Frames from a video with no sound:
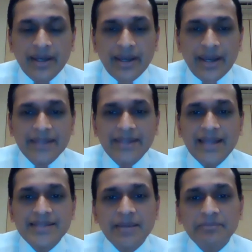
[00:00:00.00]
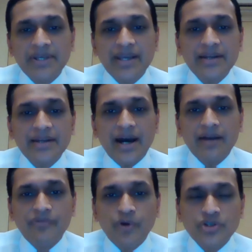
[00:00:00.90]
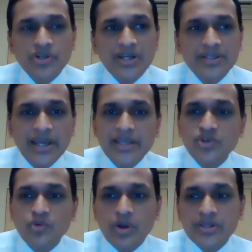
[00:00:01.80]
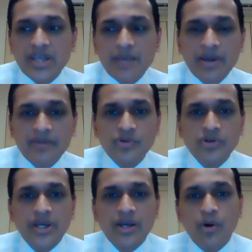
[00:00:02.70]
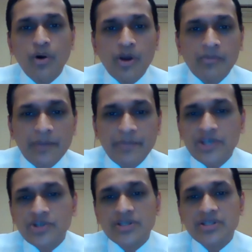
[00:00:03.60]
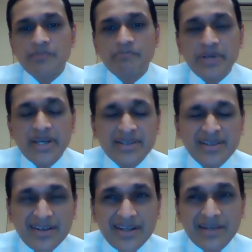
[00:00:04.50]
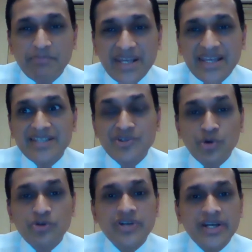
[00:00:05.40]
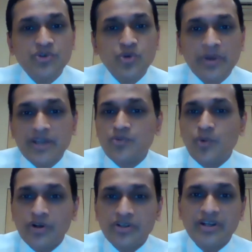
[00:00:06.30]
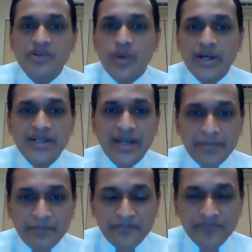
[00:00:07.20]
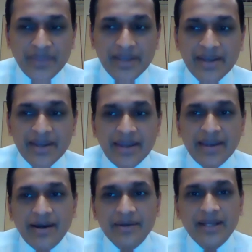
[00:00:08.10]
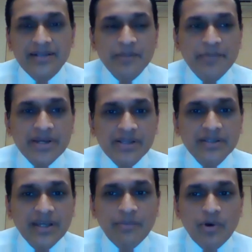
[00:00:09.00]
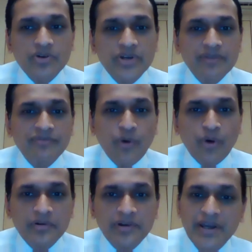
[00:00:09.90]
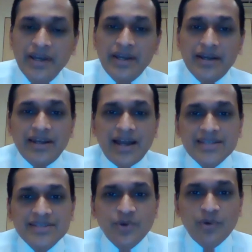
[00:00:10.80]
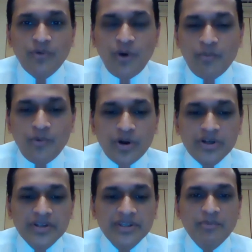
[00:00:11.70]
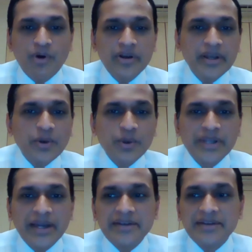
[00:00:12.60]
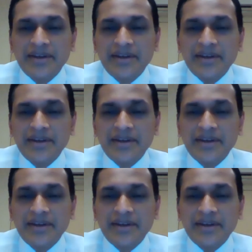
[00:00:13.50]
And that's something I, unfortunately, thanks to WhatsApp, have to tell all my patients repeatedly, please don't drink too much water at one time. That typical thing about drink 4 glasses of warm water in the morning and all that